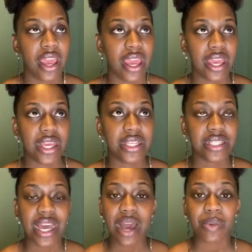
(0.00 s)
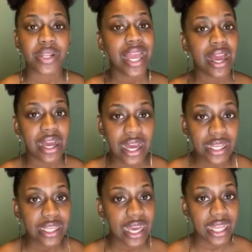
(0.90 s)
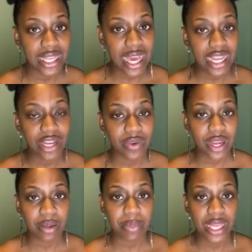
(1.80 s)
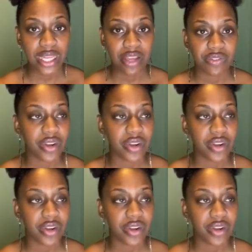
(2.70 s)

And I would highly, highly, highly recommend it